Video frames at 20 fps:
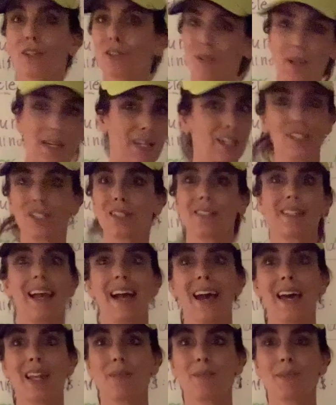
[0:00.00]
so I can just
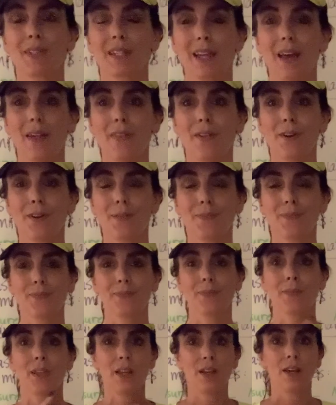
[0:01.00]
add them together.
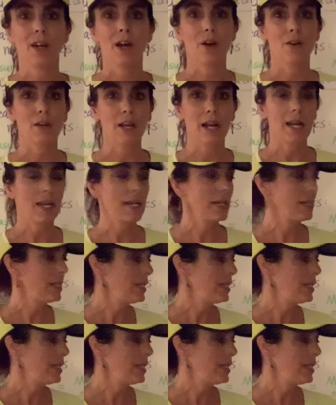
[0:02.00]
Okay.